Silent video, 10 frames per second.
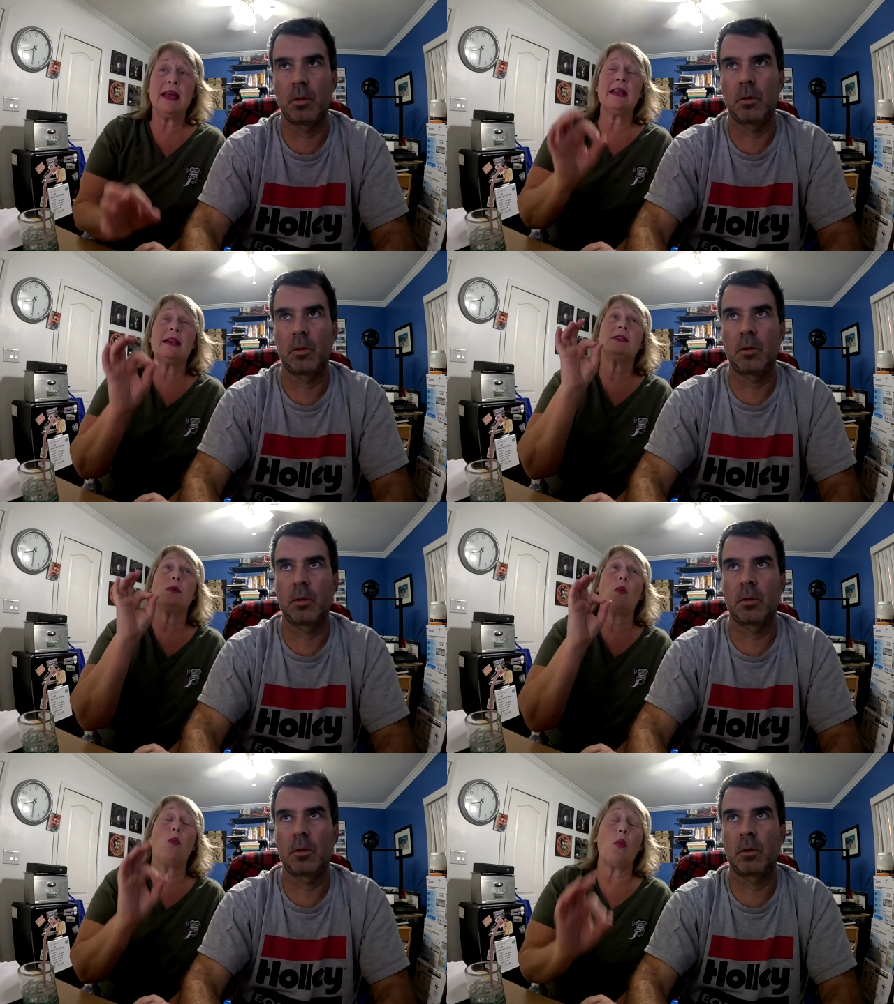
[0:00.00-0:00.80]
Speaker 1: It
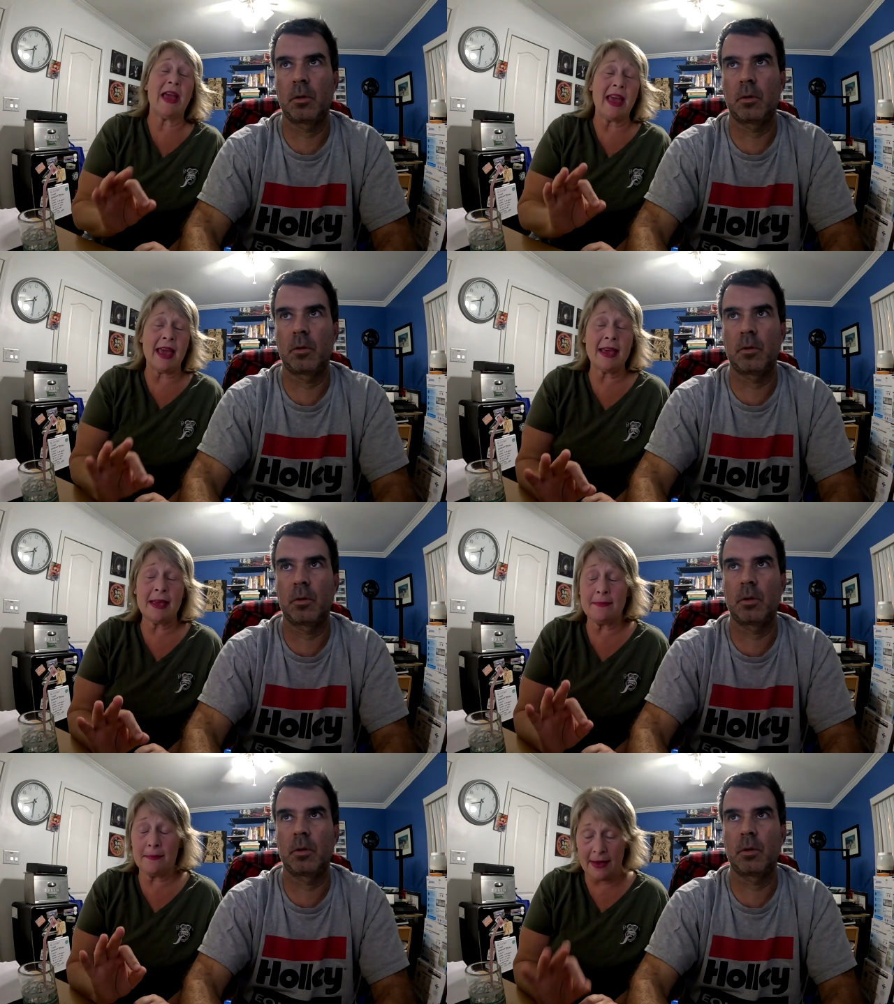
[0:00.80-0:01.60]
is
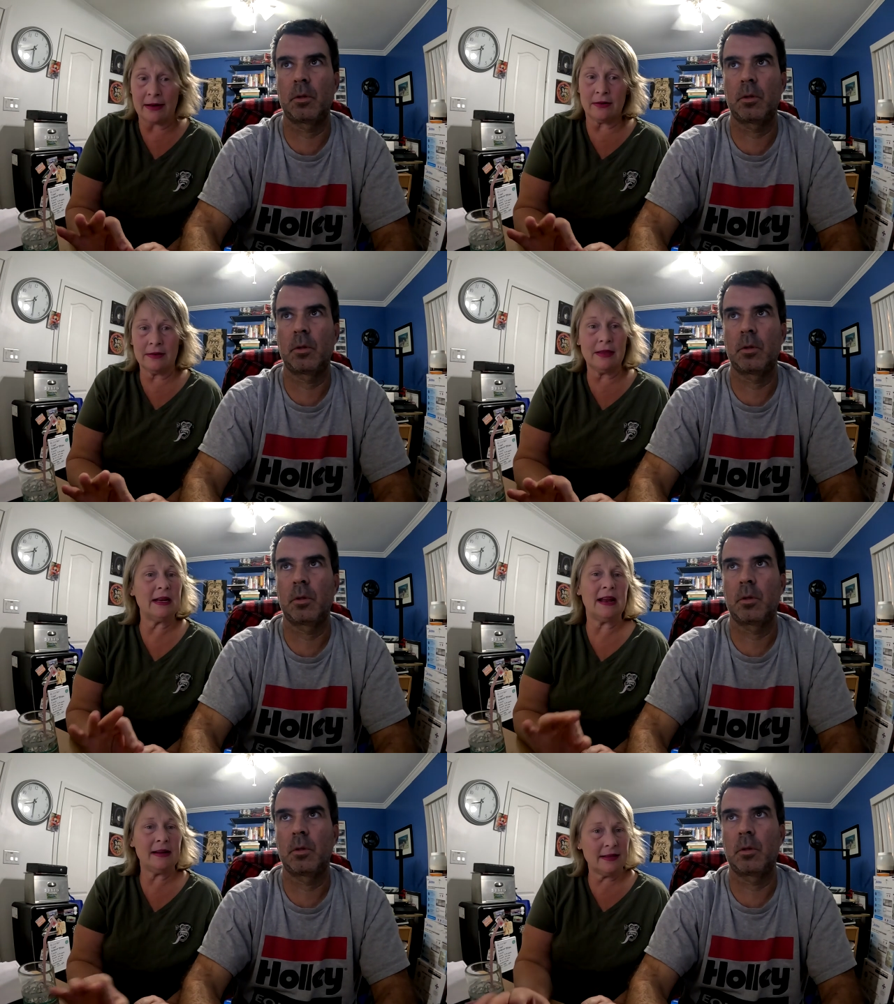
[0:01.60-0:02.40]
way better
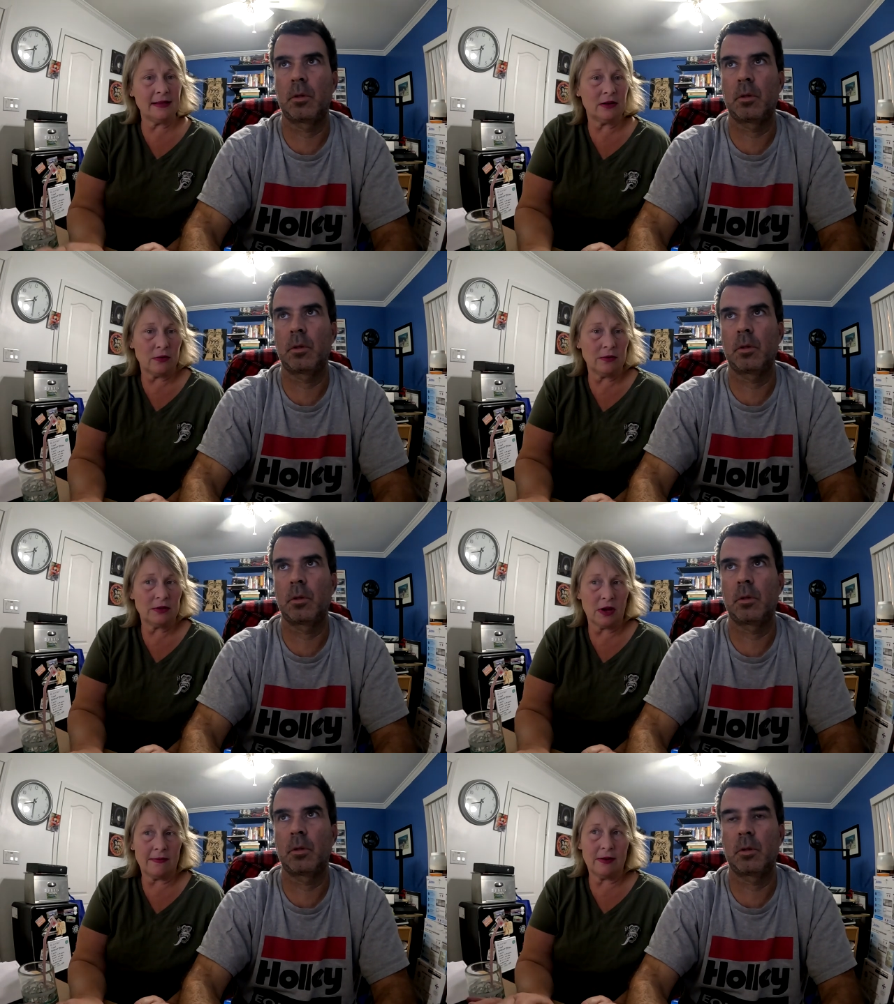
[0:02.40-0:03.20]
than anything the
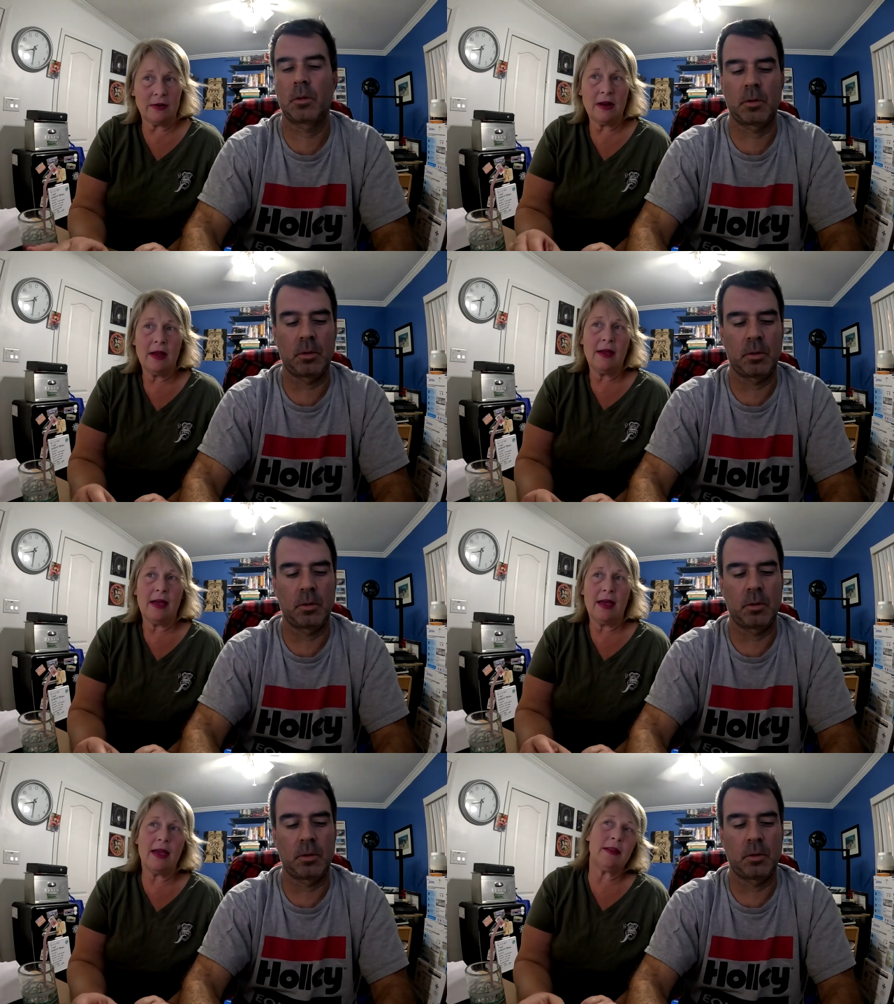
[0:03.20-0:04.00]
cruise offered
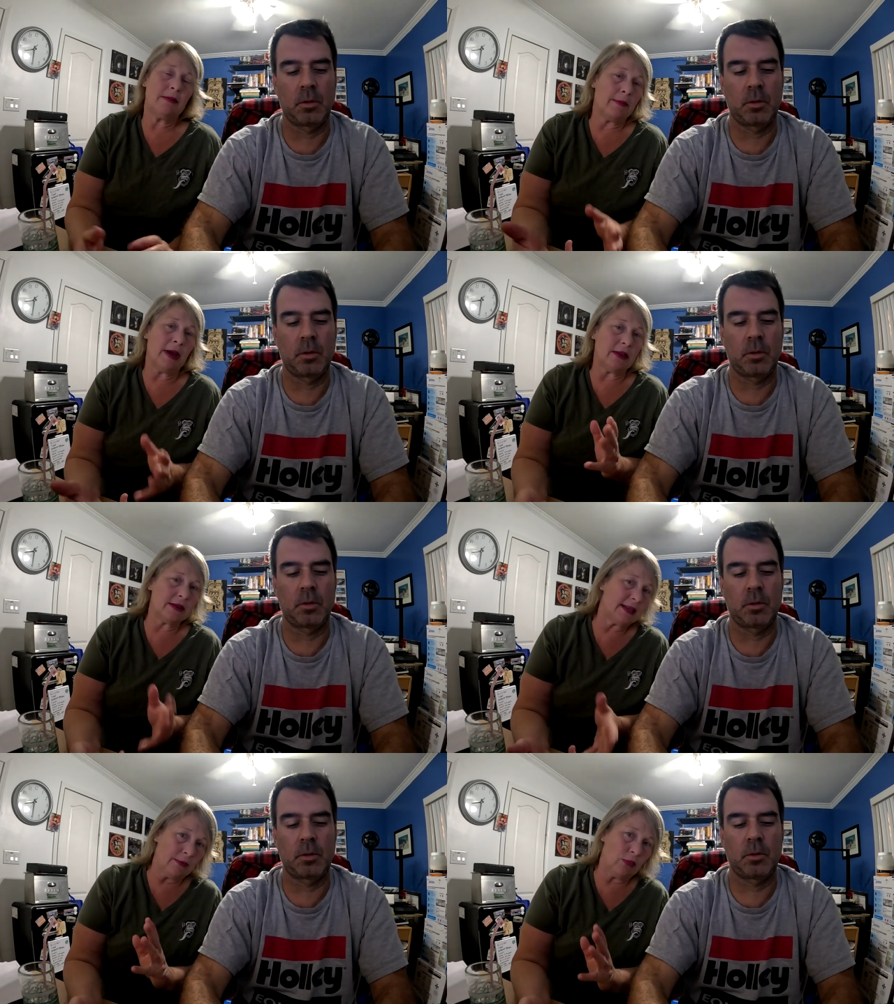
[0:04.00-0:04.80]
and
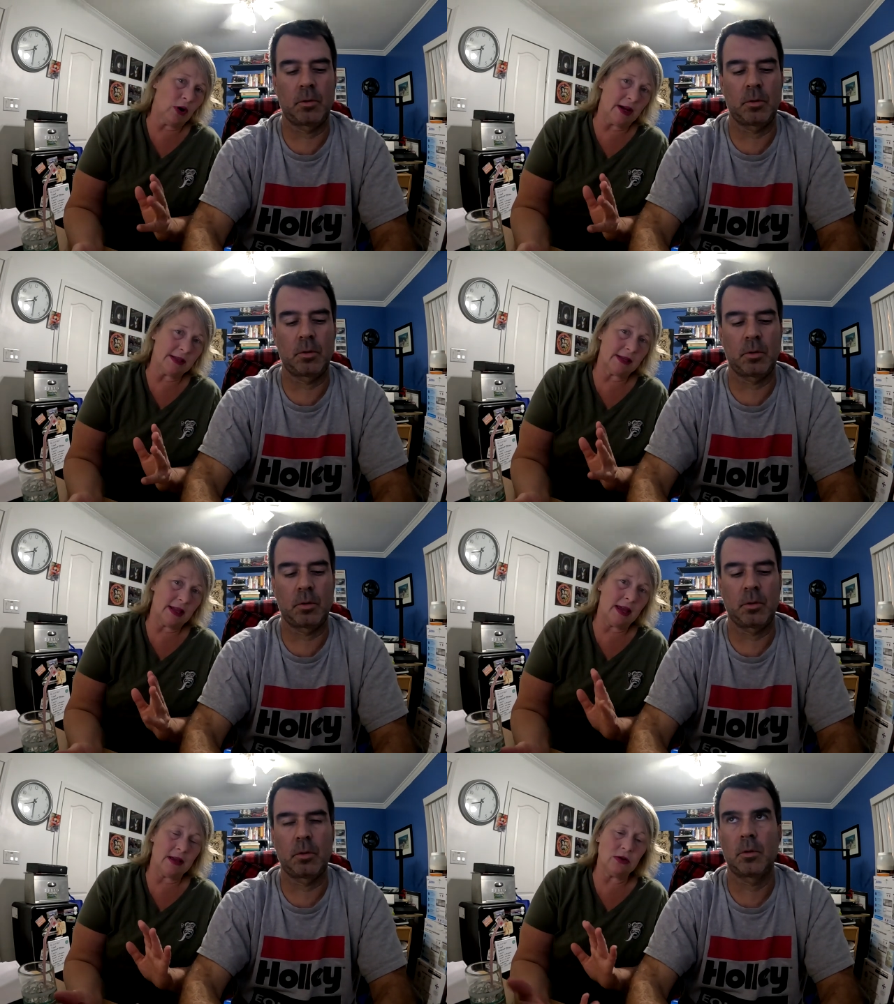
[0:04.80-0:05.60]
about the same
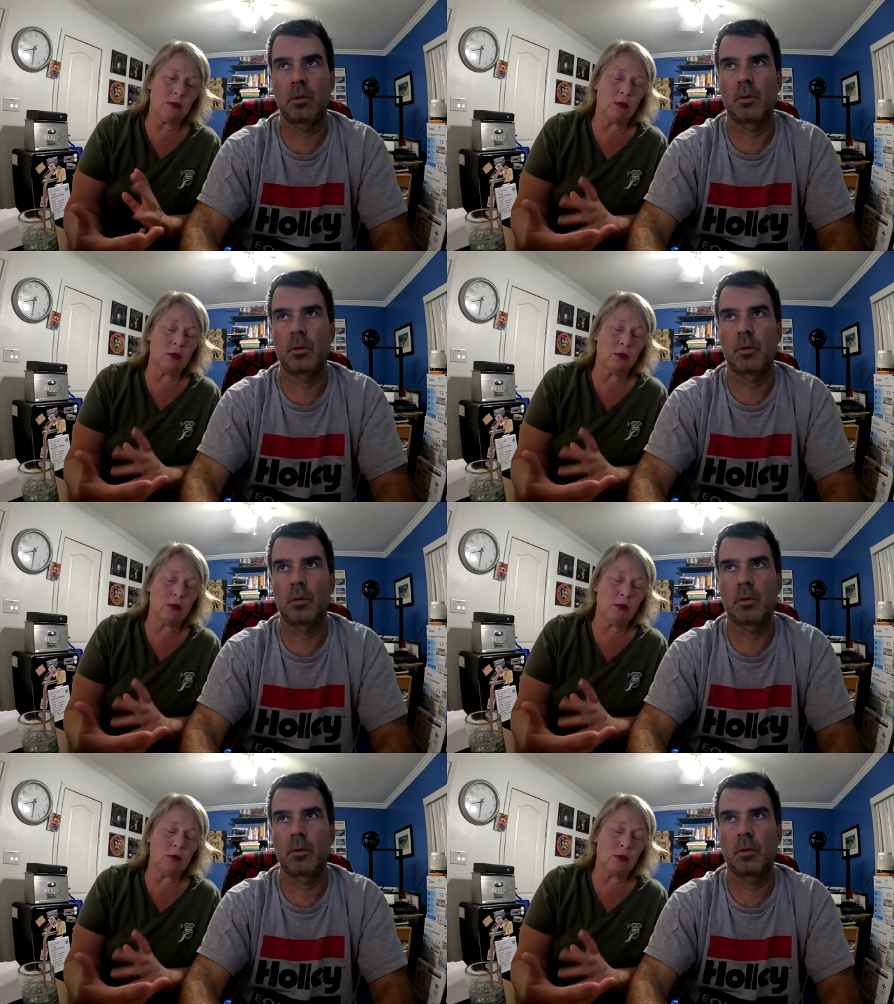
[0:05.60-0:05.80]
price. And you